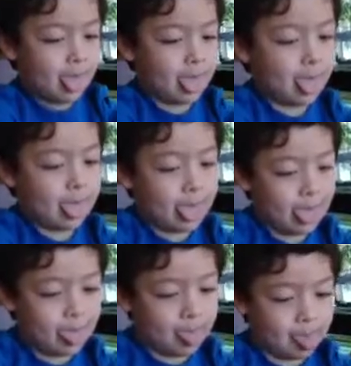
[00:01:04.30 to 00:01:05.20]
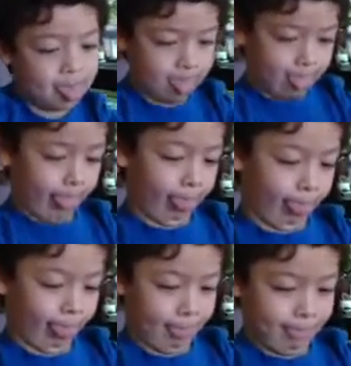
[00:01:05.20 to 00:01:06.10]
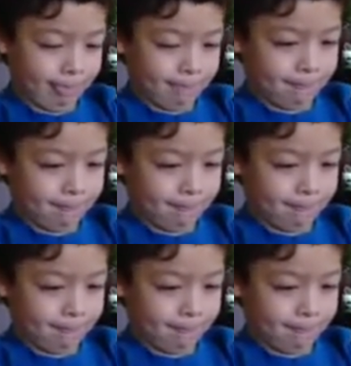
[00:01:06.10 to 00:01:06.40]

one of the moons as its name is?